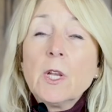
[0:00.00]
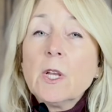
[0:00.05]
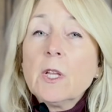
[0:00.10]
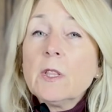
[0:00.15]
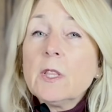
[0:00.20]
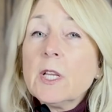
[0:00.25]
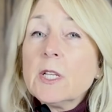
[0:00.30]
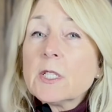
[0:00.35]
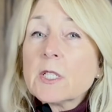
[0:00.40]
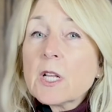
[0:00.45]

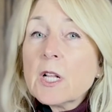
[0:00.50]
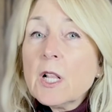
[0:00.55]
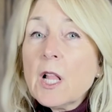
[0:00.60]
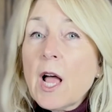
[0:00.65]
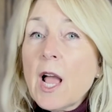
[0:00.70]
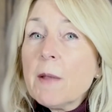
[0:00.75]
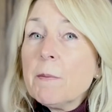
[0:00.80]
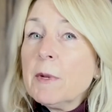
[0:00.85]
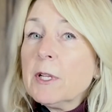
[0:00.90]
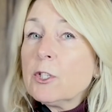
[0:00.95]
These
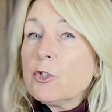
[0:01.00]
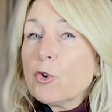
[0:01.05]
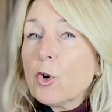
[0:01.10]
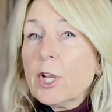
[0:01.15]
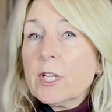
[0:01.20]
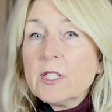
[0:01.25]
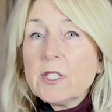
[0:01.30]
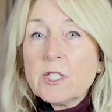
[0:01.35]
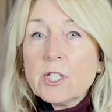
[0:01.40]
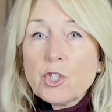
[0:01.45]
climate
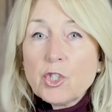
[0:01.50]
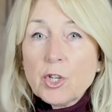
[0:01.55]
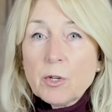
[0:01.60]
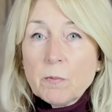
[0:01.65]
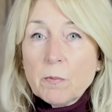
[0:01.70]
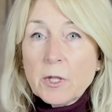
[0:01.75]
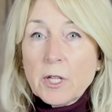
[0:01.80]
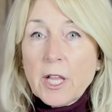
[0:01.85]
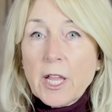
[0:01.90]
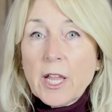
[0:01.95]
transition
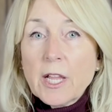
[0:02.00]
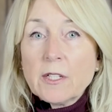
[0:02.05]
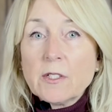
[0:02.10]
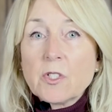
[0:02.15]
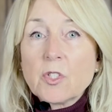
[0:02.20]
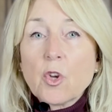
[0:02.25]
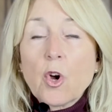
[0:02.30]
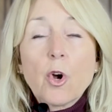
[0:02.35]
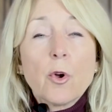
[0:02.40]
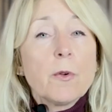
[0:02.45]
plans
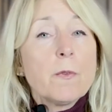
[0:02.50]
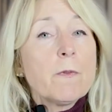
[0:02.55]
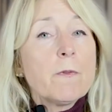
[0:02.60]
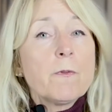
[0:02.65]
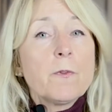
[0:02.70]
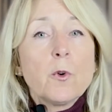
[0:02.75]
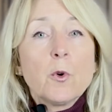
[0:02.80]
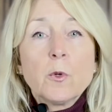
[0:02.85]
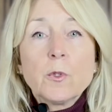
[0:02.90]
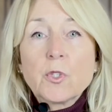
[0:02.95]
are in
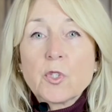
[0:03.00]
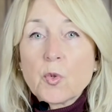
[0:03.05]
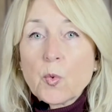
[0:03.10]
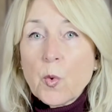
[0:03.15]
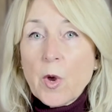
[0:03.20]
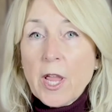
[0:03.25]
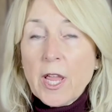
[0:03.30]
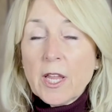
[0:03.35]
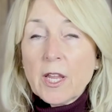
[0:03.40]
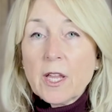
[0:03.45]
full
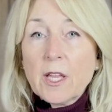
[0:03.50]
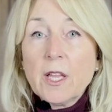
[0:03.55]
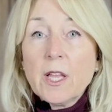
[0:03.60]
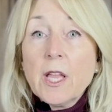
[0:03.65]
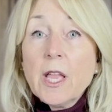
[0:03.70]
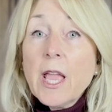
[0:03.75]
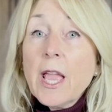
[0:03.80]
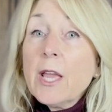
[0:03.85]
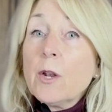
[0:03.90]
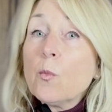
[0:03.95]
swing,
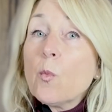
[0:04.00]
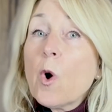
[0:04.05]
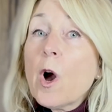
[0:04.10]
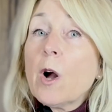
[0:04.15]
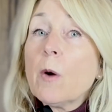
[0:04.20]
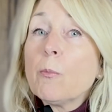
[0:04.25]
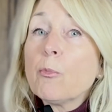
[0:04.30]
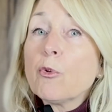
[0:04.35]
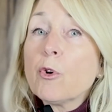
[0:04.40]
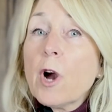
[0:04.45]
and while
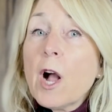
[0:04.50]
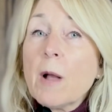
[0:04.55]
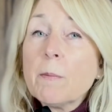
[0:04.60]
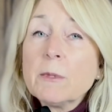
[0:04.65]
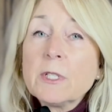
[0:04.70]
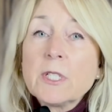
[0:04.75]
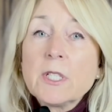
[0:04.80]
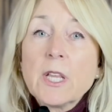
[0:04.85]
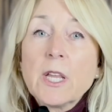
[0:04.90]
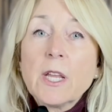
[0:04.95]

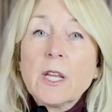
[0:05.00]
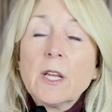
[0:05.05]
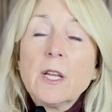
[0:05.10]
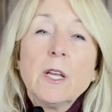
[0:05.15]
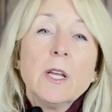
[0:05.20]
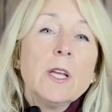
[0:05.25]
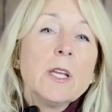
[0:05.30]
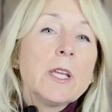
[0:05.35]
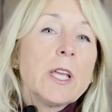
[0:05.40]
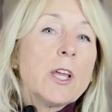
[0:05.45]
promising,
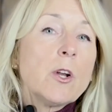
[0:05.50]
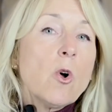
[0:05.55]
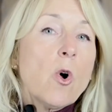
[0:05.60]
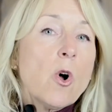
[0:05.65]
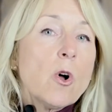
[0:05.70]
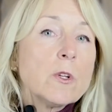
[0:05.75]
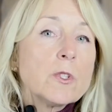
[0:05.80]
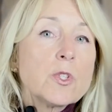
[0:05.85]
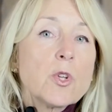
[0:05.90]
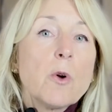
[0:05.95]
can
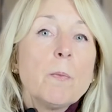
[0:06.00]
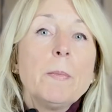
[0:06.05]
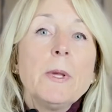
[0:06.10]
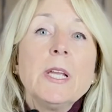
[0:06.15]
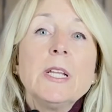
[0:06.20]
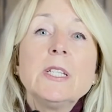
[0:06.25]
also be